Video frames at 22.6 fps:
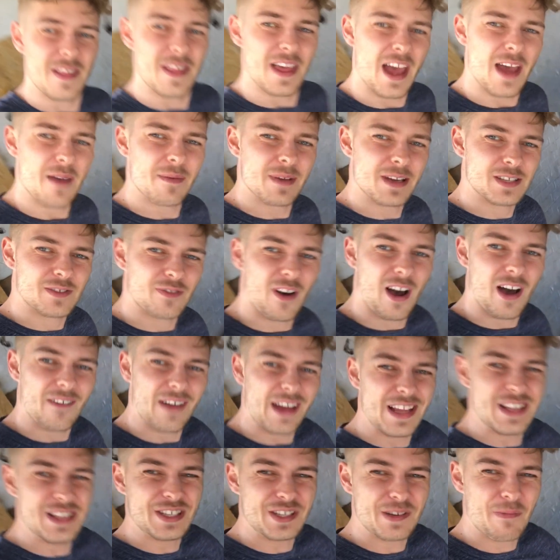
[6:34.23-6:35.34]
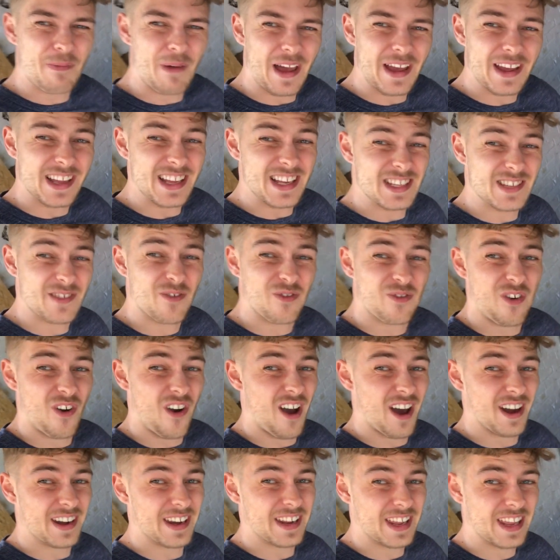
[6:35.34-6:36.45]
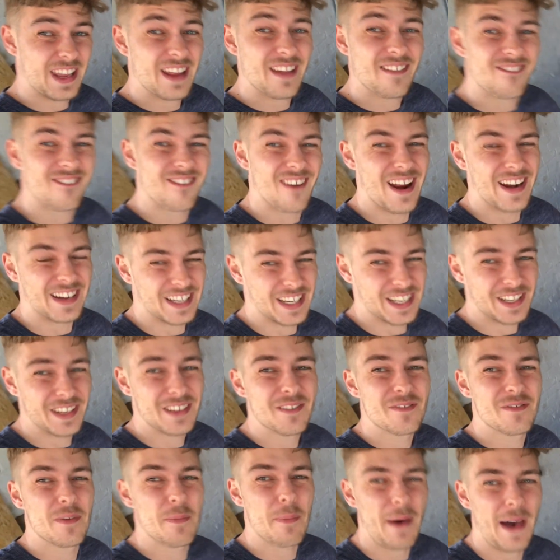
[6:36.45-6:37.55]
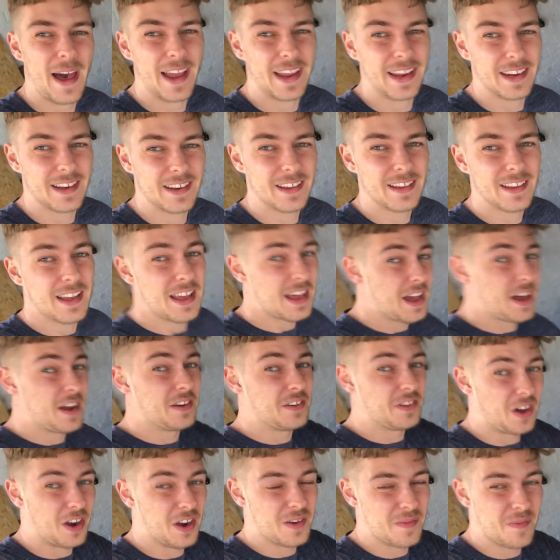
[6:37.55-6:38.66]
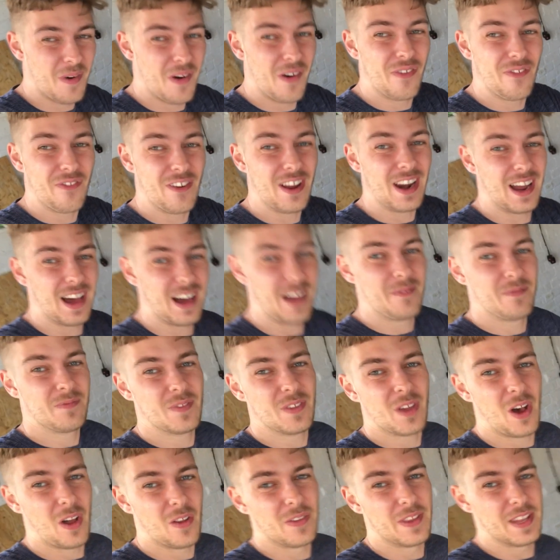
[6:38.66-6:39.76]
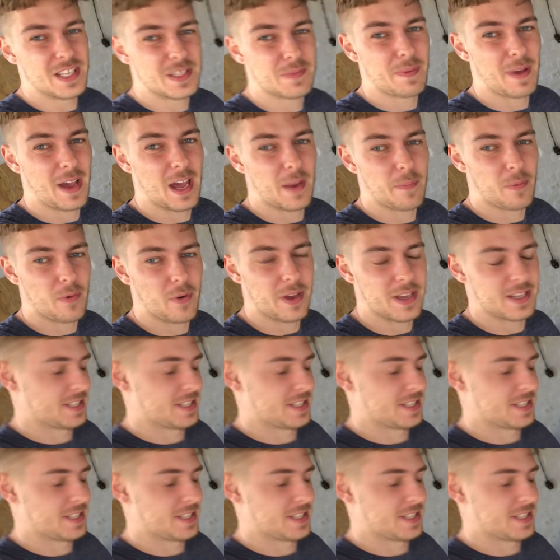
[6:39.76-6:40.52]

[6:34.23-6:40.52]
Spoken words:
The MX-5 engine bay is finally ready for paint. No more filler on this bad boy is